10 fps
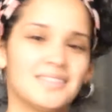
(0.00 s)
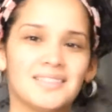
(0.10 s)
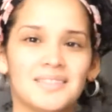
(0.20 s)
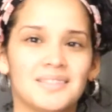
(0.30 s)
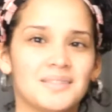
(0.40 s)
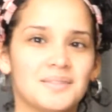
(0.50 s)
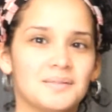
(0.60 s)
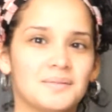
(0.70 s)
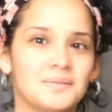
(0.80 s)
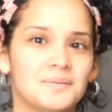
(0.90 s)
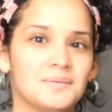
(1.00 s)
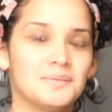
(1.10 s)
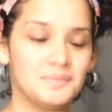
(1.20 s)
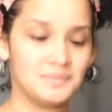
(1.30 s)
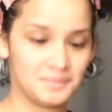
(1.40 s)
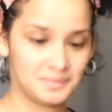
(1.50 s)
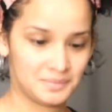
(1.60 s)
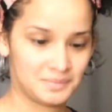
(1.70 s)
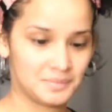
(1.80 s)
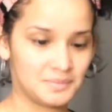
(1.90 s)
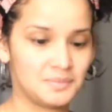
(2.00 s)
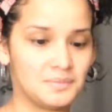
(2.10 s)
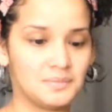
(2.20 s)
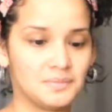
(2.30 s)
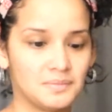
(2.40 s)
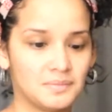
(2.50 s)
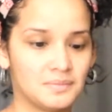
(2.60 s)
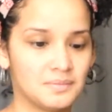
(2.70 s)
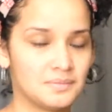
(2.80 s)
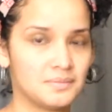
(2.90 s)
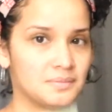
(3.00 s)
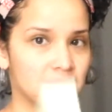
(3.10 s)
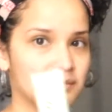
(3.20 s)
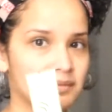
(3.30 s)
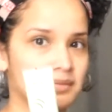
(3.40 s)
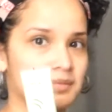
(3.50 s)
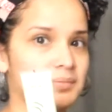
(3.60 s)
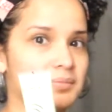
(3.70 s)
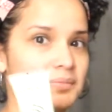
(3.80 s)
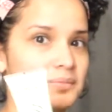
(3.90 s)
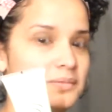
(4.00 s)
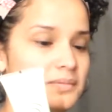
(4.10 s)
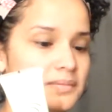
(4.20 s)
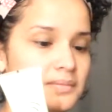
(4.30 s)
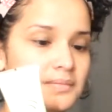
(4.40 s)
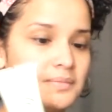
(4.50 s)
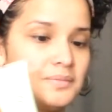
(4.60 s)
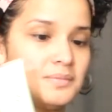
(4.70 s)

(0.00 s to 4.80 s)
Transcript: (not speaking)